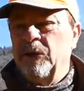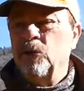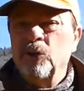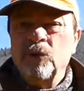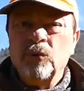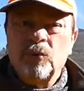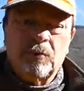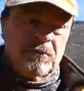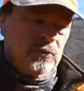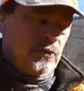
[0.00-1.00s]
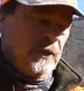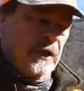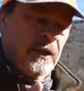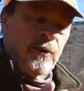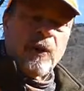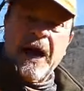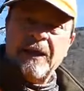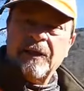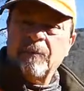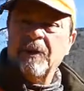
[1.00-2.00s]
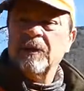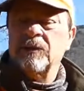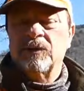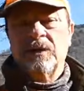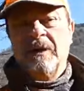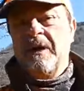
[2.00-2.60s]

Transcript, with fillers: kudu, to the wildebeest.